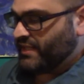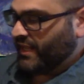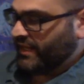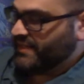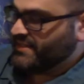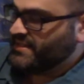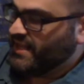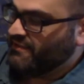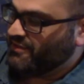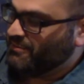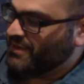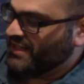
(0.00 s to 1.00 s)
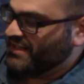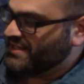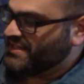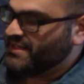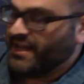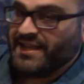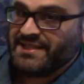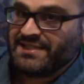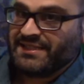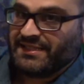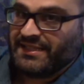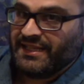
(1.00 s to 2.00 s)
I can save them in this nice
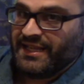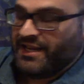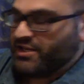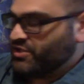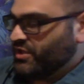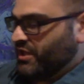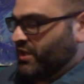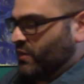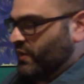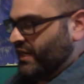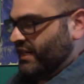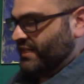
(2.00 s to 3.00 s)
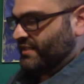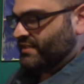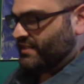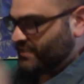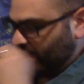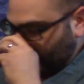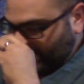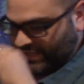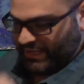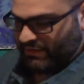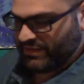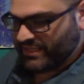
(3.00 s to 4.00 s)
little extra ingredients section
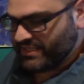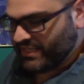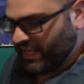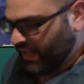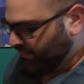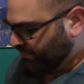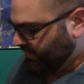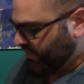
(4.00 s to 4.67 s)
here on the top.